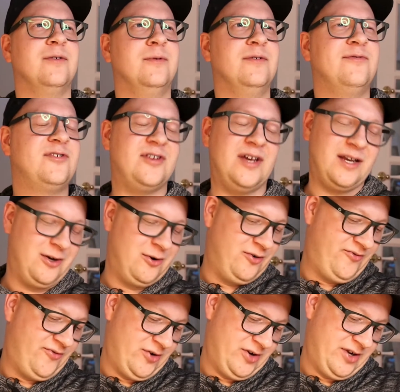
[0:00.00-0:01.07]
we've sat here
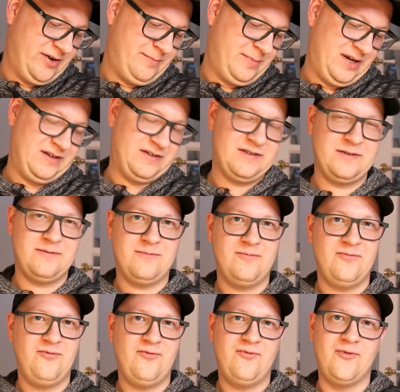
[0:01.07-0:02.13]
for the past
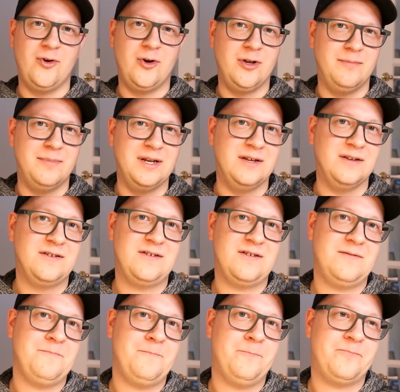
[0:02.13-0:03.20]
30
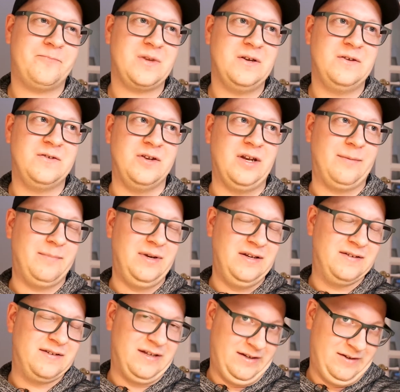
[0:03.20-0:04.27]
minutes. So that
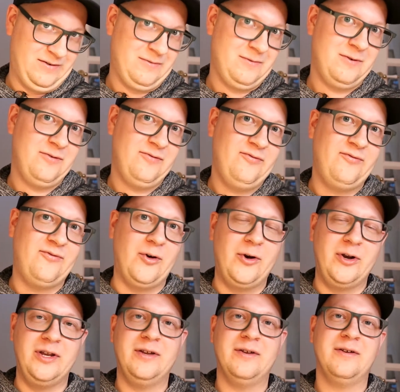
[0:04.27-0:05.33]
means that
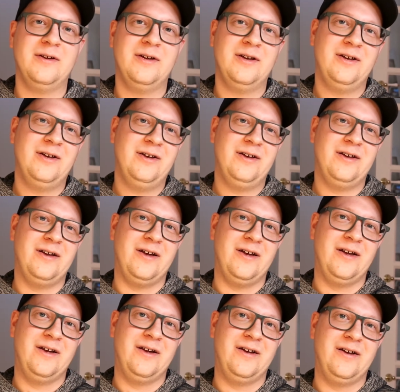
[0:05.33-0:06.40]
30
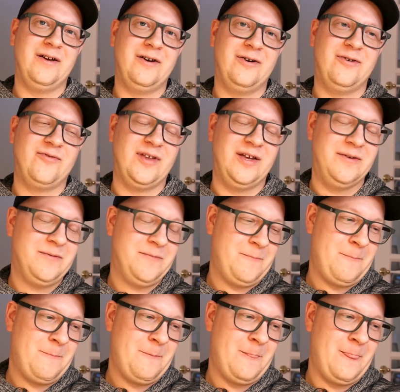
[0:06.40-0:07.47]
of the
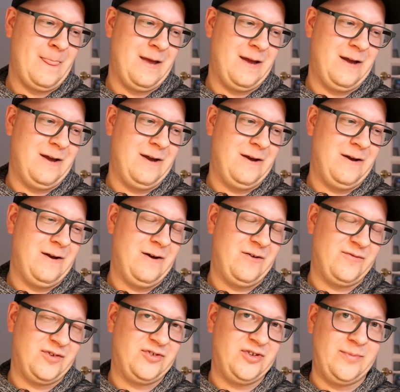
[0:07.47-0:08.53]

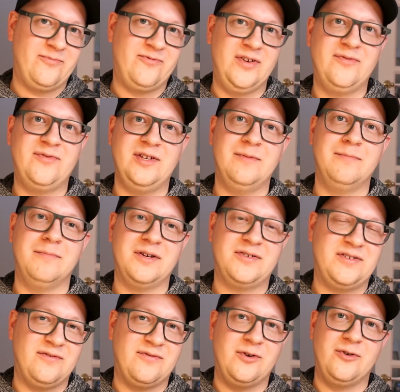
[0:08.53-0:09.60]
top 50
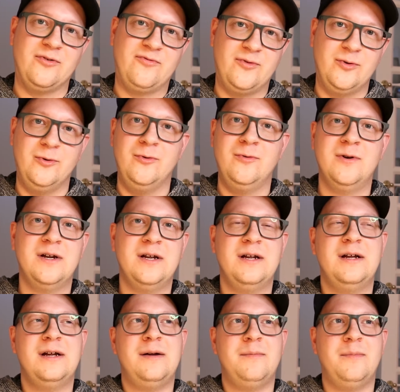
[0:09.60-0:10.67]
must have gone through.
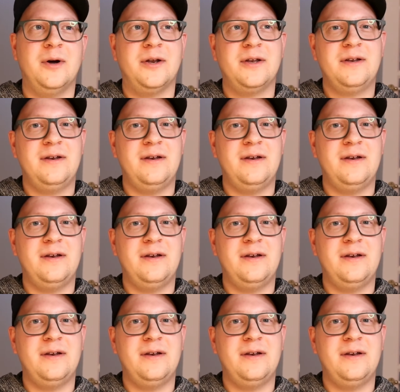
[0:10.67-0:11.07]
But